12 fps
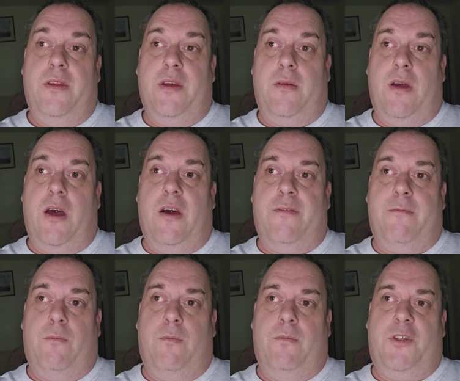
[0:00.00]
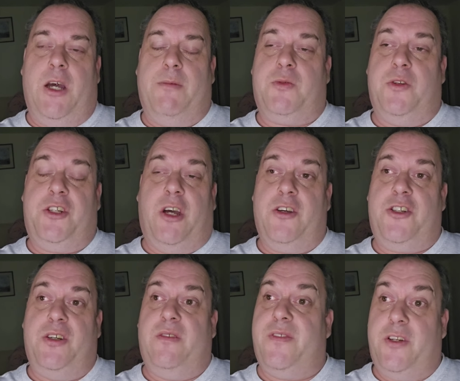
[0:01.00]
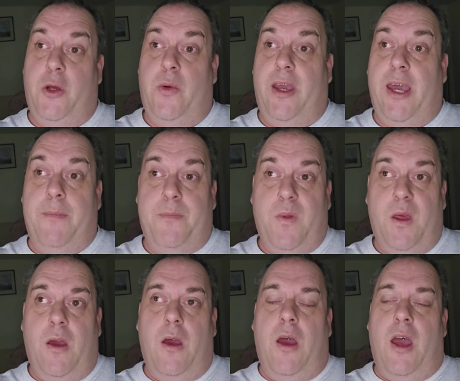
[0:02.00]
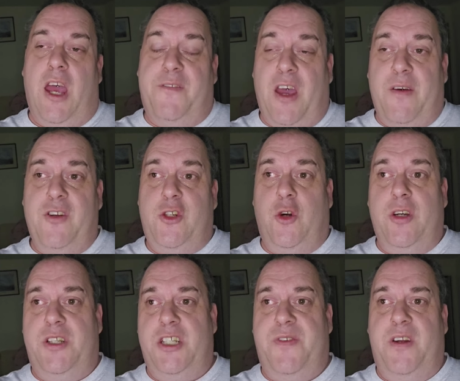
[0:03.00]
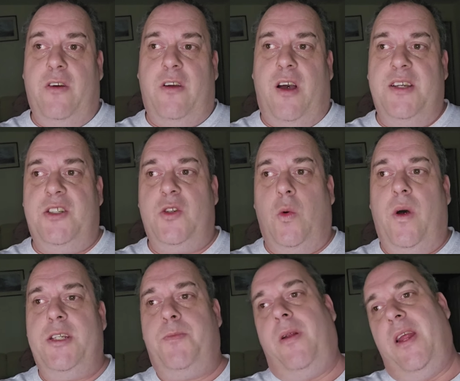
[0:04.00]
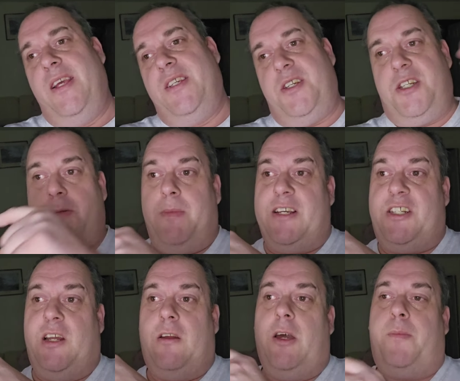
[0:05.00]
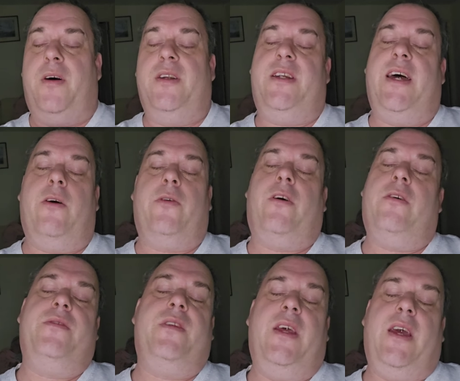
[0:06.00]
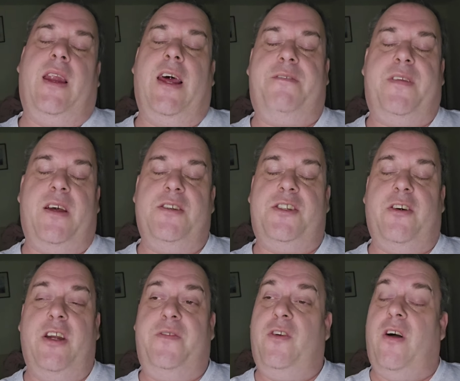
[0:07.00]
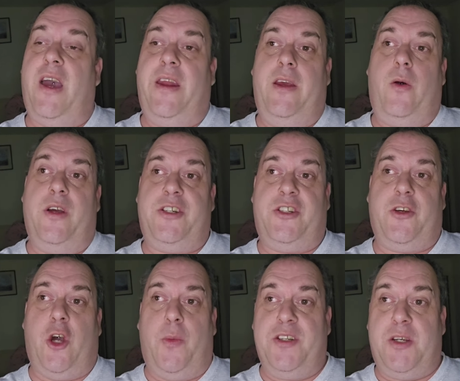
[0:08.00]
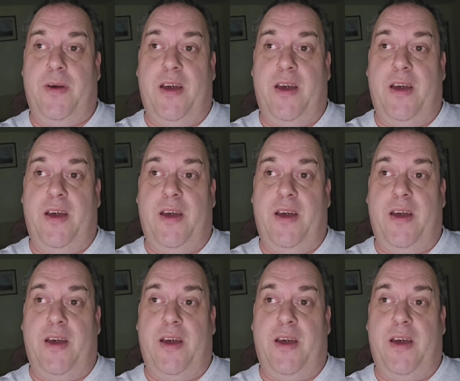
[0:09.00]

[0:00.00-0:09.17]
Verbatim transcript: the uh, Chelmswood Junction for doing it. If you have enjoyed this video, guys, as always, please smash that like button down on the left-hand side. If you've got any questions or comments